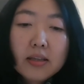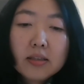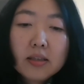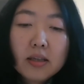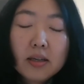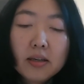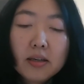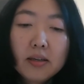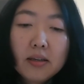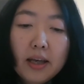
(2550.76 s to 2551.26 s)

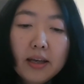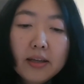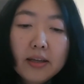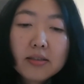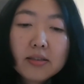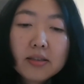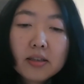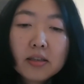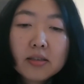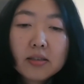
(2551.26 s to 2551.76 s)
And
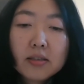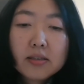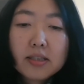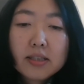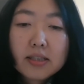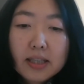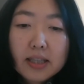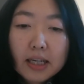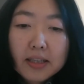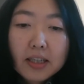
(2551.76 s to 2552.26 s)
their
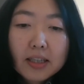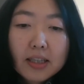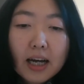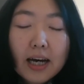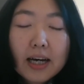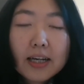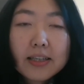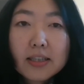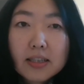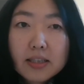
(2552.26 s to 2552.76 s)

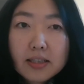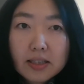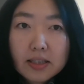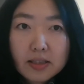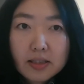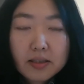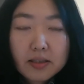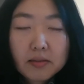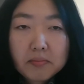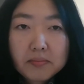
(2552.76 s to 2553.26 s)
sanitizing
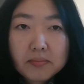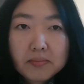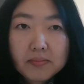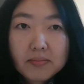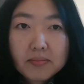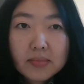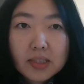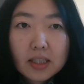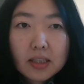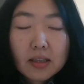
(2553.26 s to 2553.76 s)
system
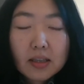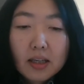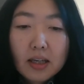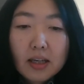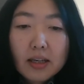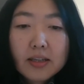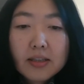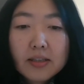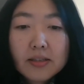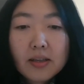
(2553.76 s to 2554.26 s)

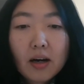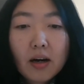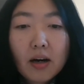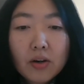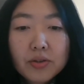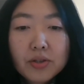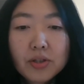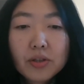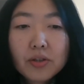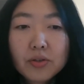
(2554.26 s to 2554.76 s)
is
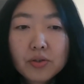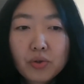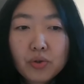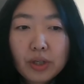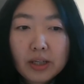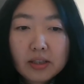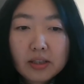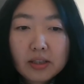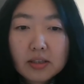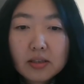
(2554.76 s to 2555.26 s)
also
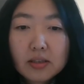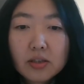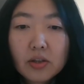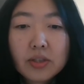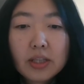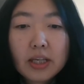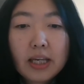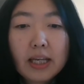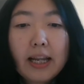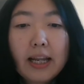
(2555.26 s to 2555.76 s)
strict. So
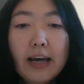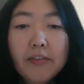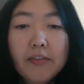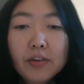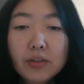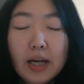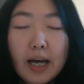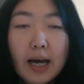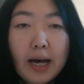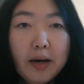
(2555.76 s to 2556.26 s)
they
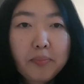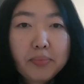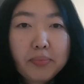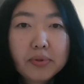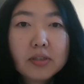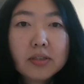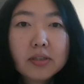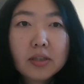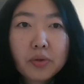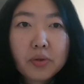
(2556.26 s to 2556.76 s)
leveled up
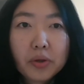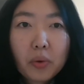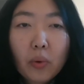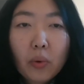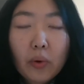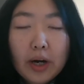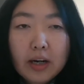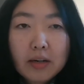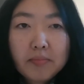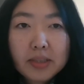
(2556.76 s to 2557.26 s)
the
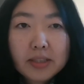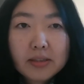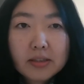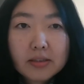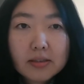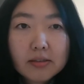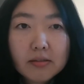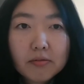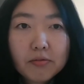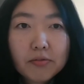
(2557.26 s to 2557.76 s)

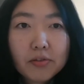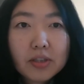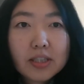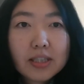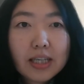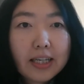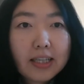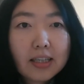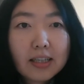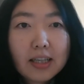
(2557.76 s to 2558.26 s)
requirement for
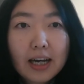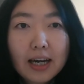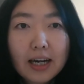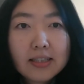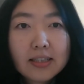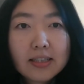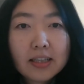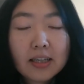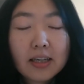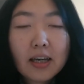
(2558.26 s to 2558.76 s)

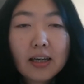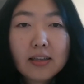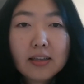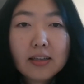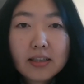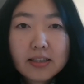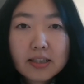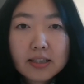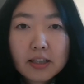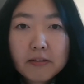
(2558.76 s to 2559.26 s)
sanitizing and
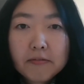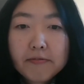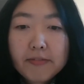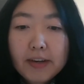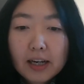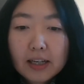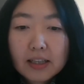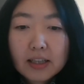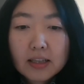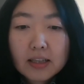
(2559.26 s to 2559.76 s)

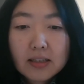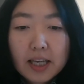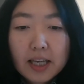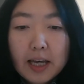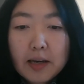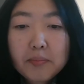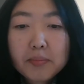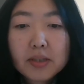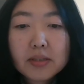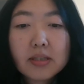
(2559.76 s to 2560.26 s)
disinfecting the
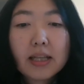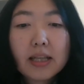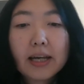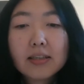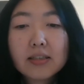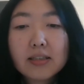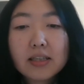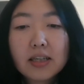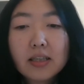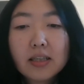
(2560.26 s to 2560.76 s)
campus. Like
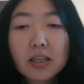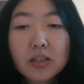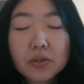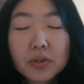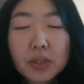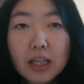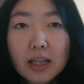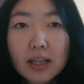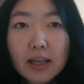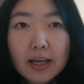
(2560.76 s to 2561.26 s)
they need to
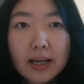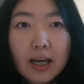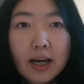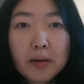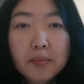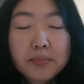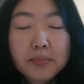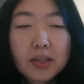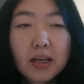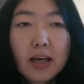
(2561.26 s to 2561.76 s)
clean
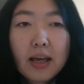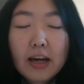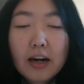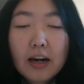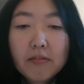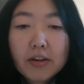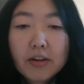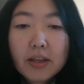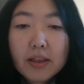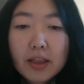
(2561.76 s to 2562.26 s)
up
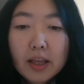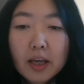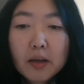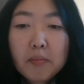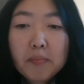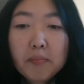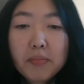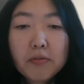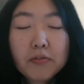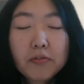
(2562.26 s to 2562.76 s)

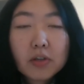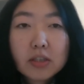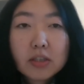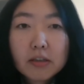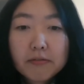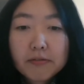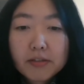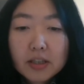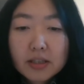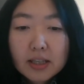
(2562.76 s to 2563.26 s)
everything before the
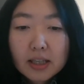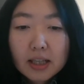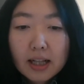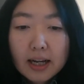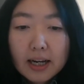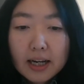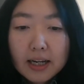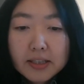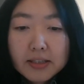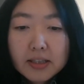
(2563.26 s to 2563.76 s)
first
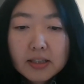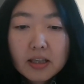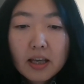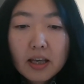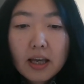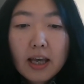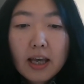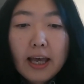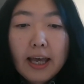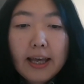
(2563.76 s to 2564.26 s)
class,
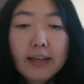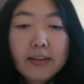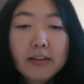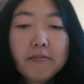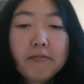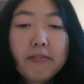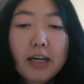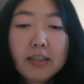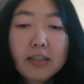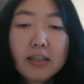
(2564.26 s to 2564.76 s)
and the
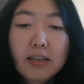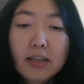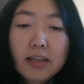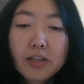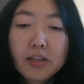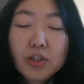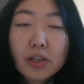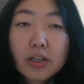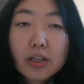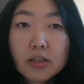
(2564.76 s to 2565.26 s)

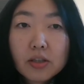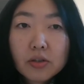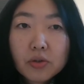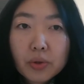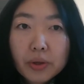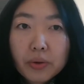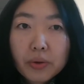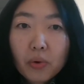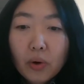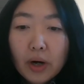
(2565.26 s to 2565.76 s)
ventilation is
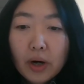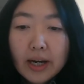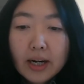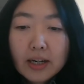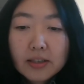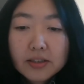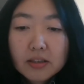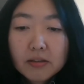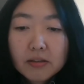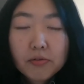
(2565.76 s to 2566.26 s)

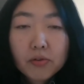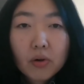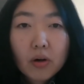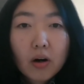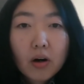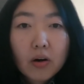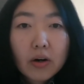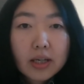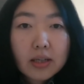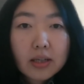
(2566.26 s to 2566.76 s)
required for
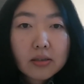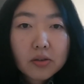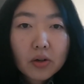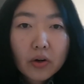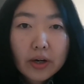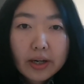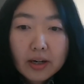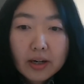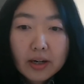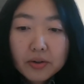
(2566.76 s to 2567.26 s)
all
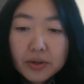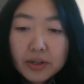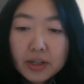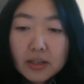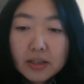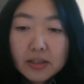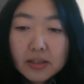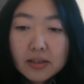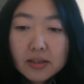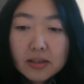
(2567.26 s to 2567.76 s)
indoor
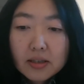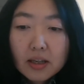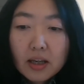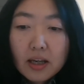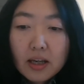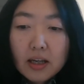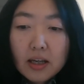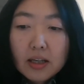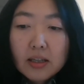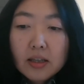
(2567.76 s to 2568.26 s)
areas.
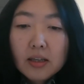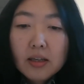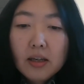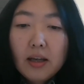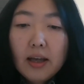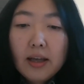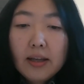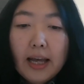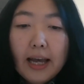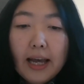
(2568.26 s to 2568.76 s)

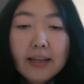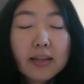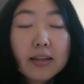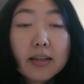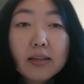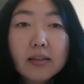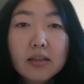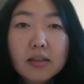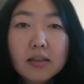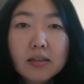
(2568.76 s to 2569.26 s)
And
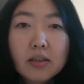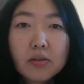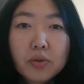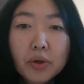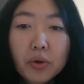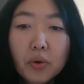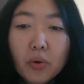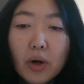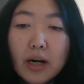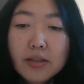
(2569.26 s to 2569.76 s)
it
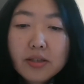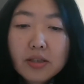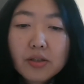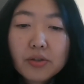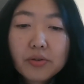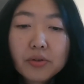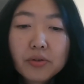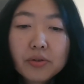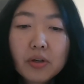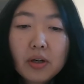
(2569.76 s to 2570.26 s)
requires
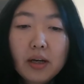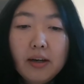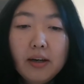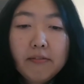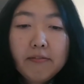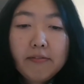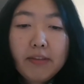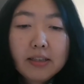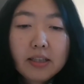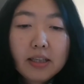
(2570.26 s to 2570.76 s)
to
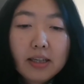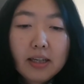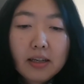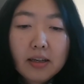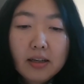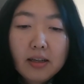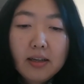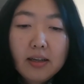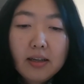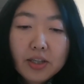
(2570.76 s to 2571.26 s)

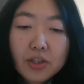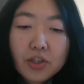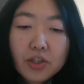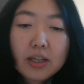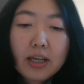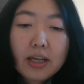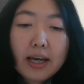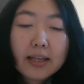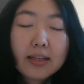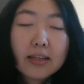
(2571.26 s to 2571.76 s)

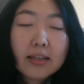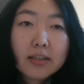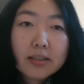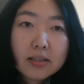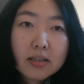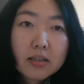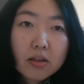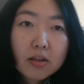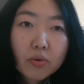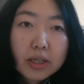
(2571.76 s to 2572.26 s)
ventilation at
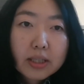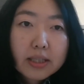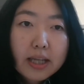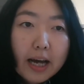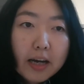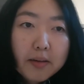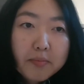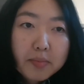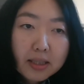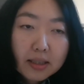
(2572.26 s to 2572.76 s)
least 3
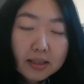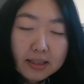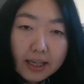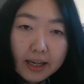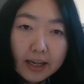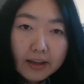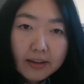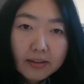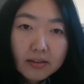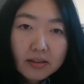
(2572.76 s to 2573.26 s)
times a
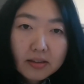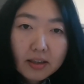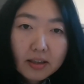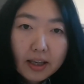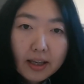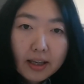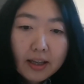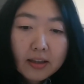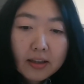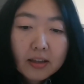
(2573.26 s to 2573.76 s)
day,
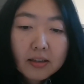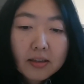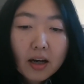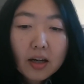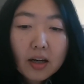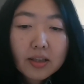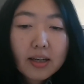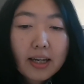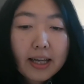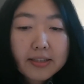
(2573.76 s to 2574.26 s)
and
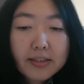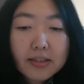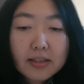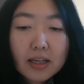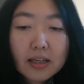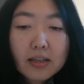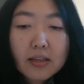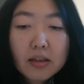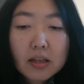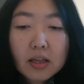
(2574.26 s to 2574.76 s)
not less
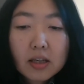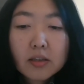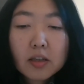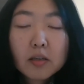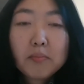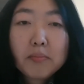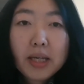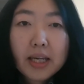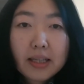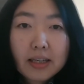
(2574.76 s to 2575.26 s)
than 30
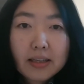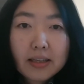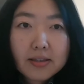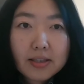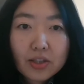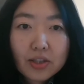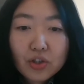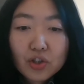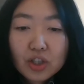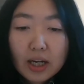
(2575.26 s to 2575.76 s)
minutes
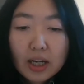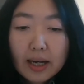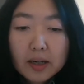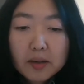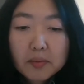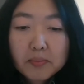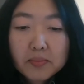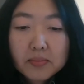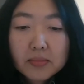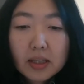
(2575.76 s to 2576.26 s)
each
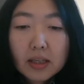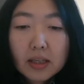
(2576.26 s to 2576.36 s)
time.